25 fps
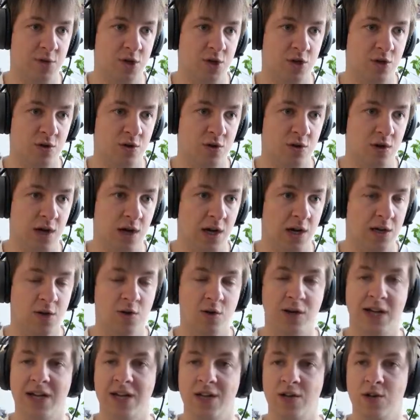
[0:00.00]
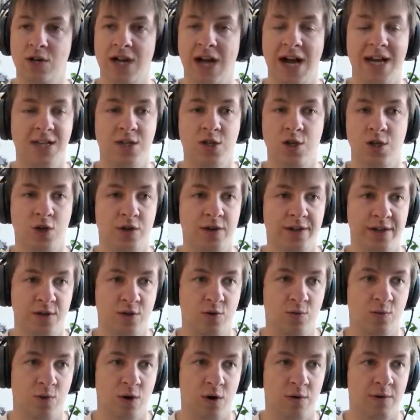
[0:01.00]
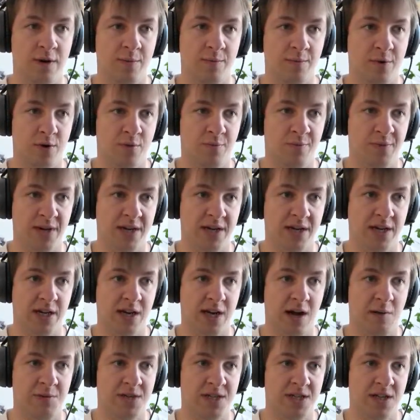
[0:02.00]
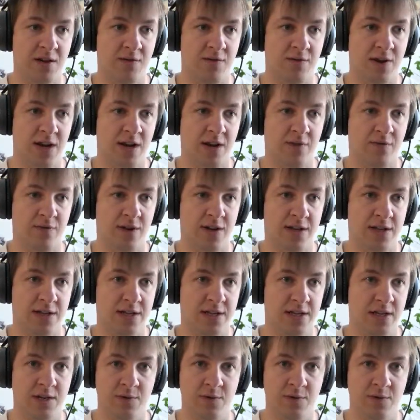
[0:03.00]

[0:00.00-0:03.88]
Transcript: So, you, you guys, you don't need to worry about picking up stuff like flint.